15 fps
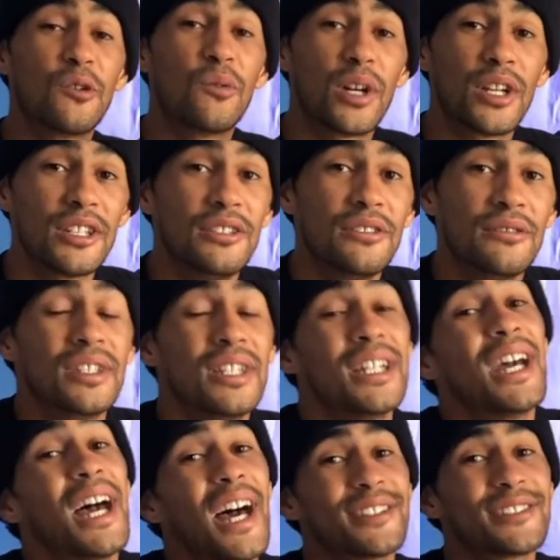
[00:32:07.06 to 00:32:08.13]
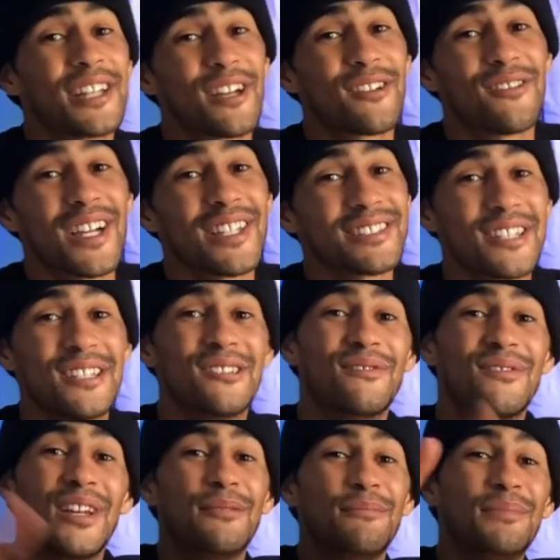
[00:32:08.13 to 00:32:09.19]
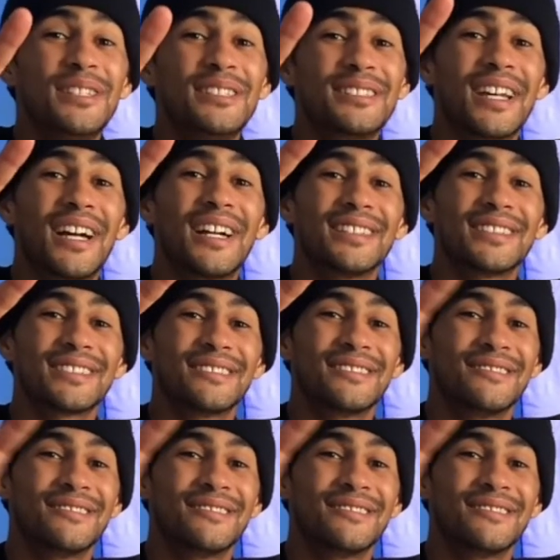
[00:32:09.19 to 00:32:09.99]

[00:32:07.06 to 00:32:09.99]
one of you. Hashtag Rise to Elevate. Peace, guys.